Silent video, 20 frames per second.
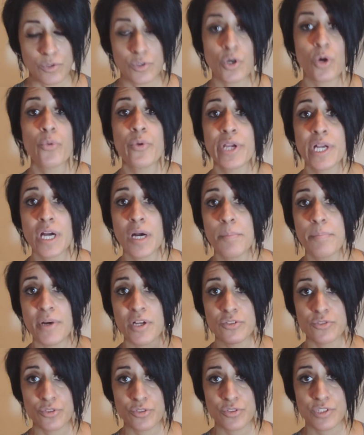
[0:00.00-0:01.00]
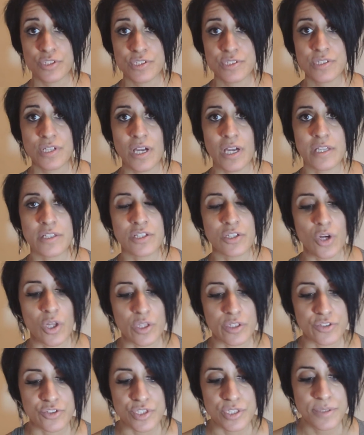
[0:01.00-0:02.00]
growing up under this
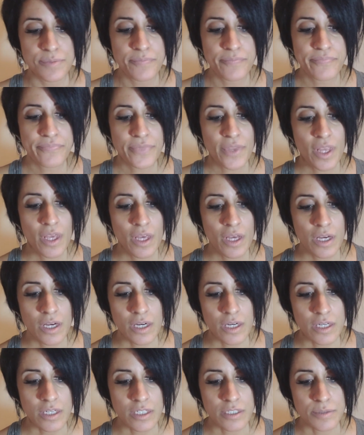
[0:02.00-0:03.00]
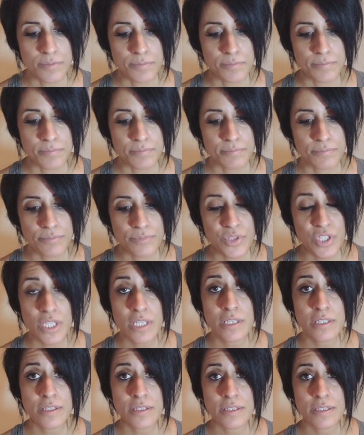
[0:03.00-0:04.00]
ideology,
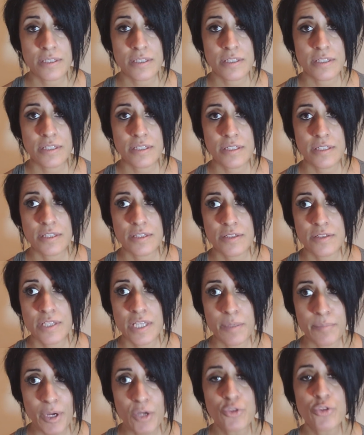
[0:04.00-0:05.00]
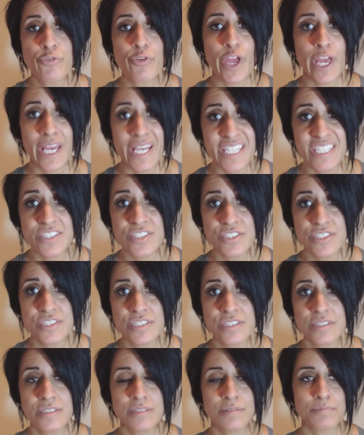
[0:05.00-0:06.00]
the amount of hate
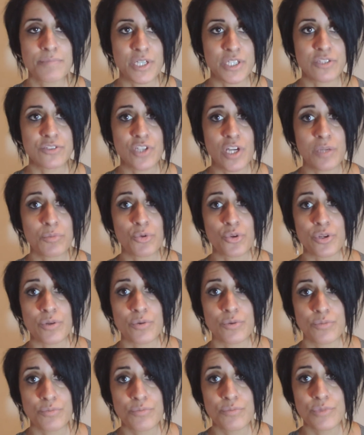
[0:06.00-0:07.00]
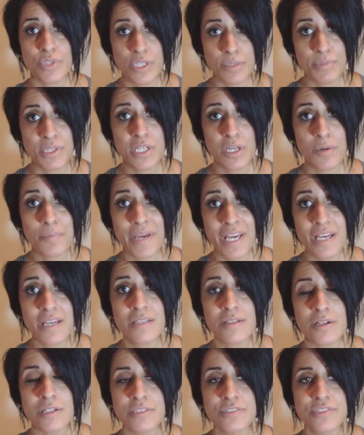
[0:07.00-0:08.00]
by the time they become
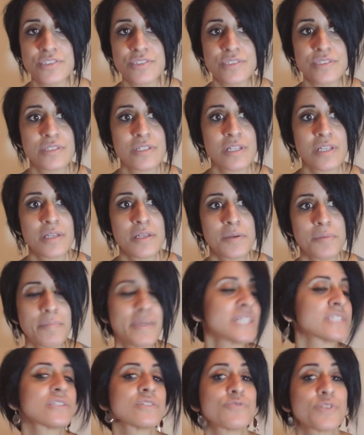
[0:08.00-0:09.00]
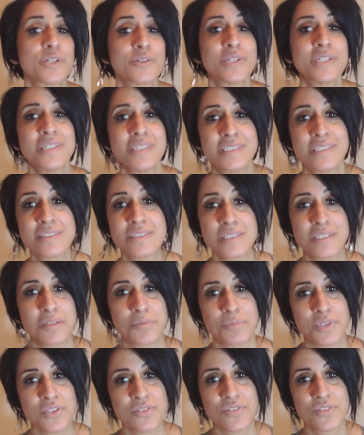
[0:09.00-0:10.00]
adults makes it very easy to
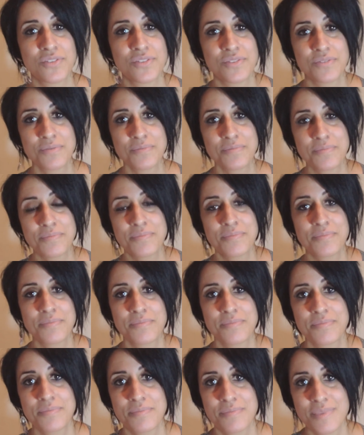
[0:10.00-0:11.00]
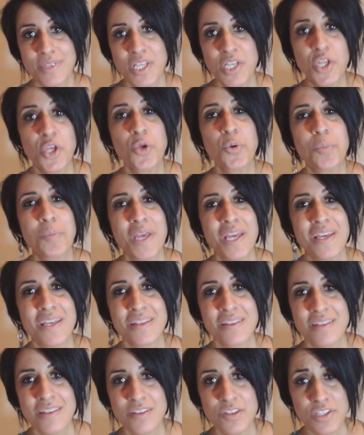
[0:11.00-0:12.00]
commit
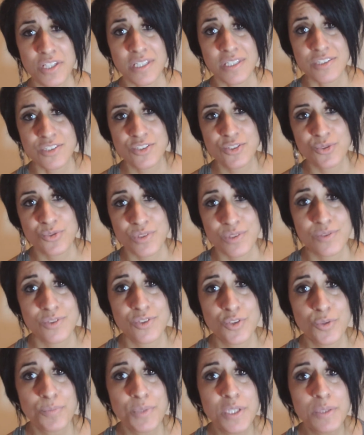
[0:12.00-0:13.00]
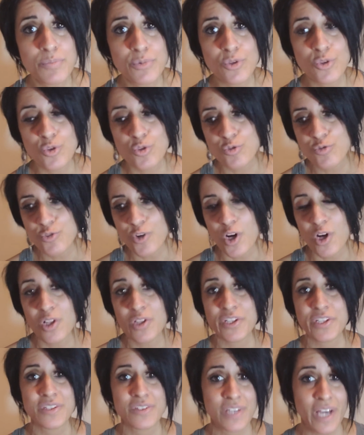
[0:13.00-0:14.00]
inhumane things to people who fall
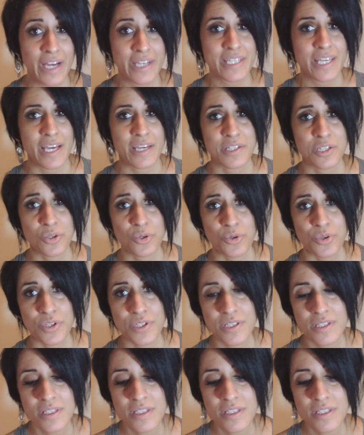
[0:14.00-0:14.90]
in that category.